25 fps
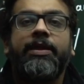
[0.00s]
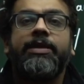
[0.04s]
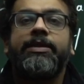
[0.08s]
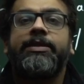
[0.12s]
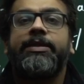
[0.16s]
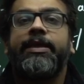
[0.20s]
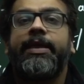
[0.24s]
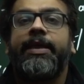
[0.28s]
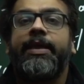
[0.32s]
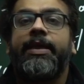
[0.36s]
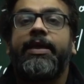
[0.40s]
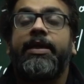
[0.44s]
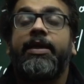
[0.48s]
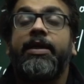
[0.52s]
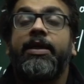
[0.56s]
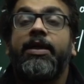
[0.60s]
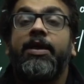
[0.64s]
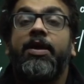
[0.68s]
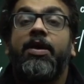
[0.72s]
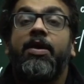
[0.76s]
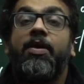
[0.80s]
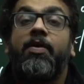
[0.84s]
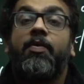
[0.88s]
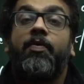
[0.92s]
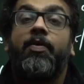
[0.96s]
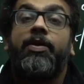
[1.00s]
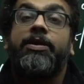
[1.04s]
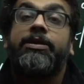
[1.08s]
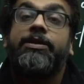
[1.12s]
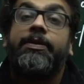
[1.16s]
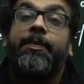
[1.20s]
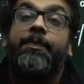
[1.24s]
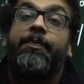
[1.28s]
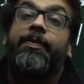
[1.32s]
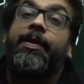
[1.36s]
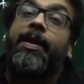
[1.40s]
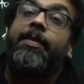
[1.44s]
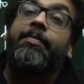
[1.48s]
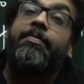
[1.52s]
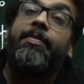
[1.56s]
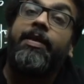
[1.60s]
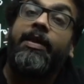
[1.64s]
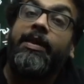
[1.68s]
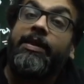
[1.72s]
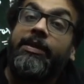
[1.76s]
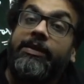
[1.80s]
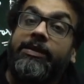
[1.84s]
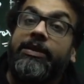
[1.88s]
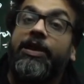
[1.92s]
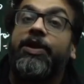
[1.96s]
Singh was the Prime
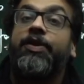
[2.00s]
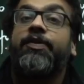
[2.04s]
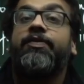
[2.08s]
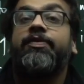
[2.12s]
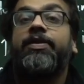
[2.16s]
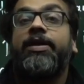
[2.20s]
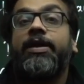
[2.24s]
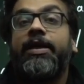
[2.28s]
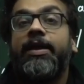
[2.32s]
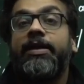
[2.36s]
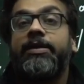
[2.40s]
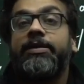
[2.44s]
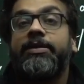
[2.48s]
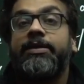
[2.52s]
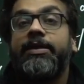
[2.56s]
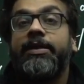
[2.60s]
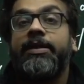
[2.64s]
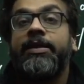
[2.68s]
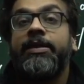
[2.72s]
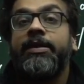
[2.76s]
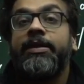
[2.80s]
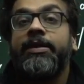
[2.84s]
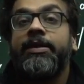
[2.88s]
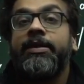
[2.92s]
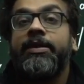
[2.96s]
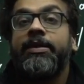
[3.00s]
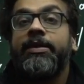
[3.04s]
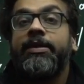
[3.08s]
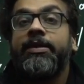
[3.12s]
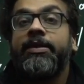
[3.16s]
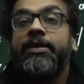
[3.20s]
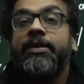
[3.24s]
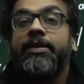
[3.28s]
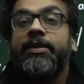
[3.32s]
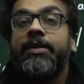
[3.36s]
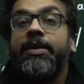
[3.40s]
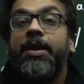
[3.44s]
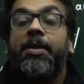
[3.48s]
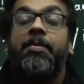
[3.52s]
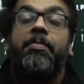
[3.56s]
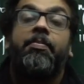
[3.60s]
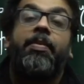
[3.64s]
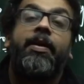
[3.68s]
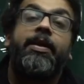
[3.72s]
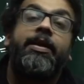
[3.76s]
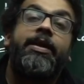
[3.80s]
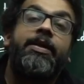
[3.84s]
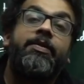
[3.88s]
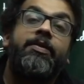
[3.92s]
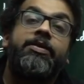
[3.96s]
Minister of the country,
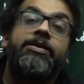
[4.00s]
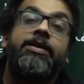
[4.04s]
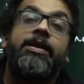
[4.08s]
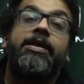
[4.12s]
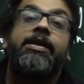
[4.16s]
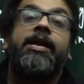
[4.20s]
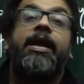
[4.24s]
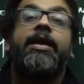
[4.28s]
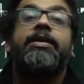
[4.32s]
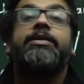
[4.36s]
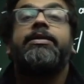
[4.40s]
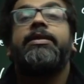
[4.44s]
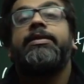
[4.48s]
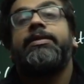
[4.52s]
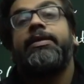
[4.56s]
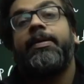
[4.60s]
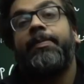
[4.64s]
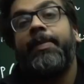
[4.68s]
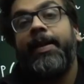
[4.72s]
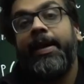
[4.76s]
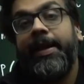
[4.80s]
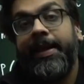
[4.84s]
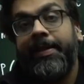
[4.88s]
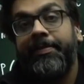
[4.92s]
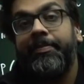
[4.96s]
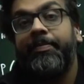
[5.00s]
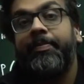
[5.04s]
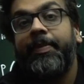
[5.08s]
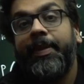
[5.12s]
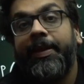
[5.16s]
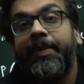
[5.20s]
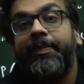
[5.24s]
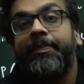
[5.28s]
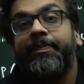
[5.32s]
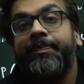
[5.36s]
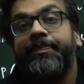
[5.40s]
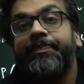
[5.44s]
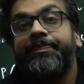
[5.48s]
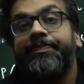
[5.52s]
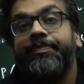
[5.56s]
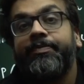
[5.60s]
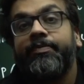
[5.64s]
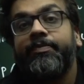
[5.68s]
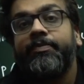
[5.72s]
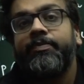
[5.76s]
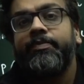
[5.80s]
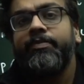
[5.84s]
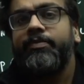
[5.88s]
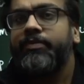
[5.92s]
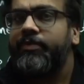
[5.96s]
but he was a Rajya Sabha MP.
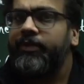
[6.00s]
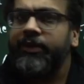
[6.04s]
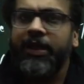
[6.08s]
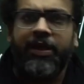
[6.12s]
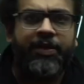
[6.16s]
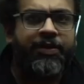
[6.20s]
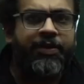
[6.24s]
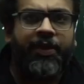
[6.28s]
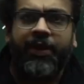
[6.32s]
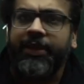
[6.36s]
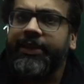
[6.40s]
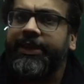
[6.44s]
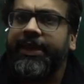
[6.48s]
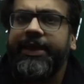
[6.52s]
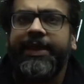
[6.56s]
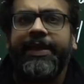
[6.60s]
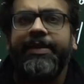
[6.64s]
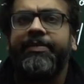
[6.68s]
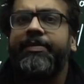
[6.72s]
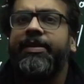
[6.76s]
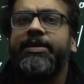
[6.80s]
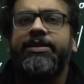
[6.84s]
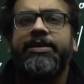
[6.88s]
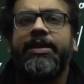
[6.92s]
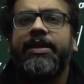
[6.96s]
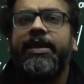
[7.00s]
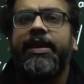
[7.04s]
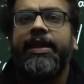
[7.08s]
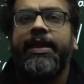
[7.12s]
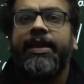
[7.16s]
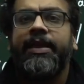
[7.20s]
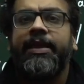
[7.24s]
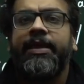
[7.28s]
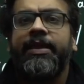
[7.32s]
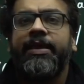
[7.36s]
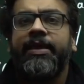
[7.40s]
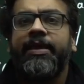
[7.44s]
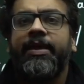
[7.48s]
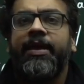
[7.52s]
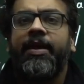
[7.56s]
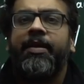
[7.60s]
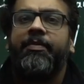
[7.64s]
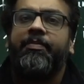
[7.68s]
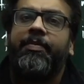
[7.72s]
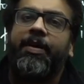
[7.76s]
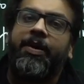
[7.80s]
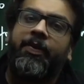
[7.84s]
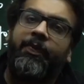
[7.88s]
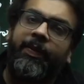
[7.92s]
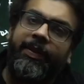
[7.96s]
Not that immediately,
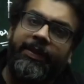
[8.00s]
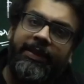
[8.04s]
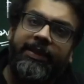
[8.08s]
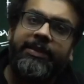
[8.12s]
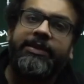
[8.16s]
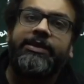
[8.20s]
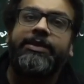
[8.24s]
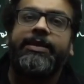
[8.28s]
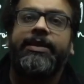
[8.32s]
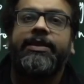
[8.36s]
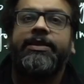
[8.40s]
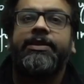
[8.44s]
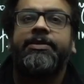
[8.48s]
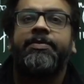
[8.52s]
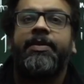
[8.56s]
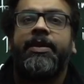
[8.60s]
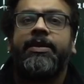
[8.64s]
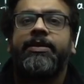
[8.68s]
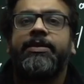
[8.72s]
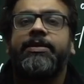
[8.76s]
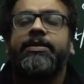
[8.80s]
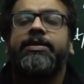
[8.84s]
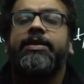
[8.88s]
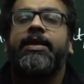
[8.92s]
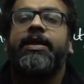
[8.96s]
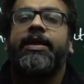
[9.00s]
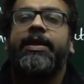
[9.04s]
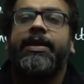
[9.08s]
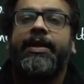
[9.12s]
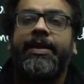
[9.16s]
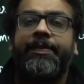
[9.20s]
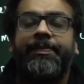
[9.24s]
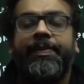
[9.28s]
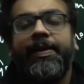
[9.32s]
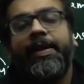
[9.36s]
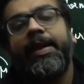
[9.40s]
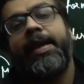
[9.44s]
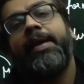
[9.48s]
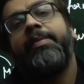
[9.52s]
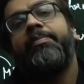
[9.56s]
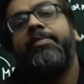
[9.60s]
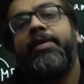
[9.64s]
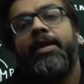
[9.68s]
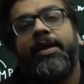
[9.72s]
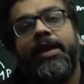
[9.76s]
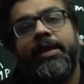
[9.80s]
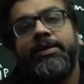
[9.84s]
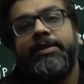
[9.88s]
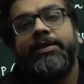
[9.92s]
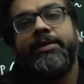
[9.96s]
but within 6 months, he became the
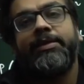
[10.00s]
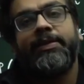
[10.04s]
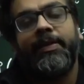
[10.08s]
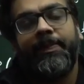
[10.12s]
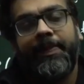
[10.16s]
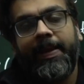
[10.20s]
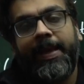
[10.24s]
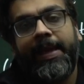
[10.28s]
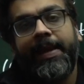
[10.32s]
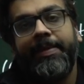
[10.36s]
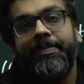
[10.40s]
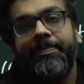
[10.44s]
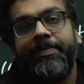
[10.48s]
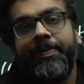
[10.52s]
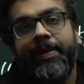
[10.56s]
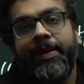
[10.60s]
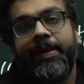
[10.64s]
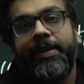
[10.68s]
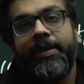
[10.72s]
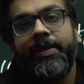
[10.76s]
Rajya Sabha MP.